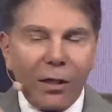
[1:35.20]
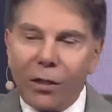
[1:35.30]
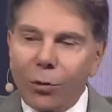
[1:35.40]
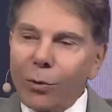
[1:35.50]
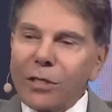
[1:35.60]

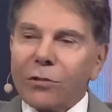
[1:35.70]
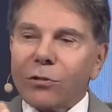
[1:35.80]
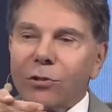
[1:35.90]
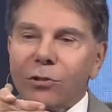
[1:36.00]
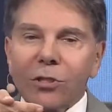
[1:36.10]
the
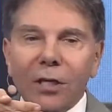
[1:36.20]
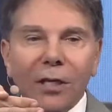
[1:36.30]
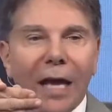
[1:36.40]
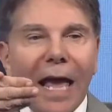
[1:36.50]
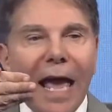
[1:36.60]
researchers
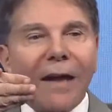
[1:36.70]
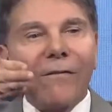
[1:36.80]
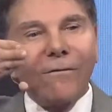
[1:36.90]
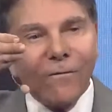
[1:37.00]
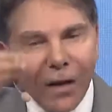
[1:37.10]
had a
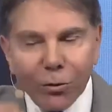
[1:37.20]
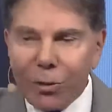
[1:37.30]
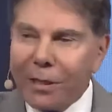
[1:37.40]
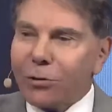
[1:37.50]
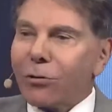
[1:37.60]

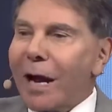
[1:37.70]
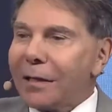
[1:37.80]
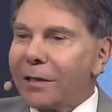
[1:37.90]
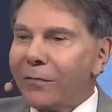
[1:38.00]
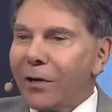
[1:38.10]
very
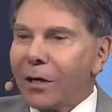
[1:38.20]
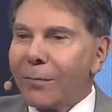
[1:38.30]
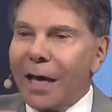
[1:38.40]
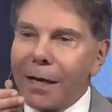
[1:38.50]
attractive young man,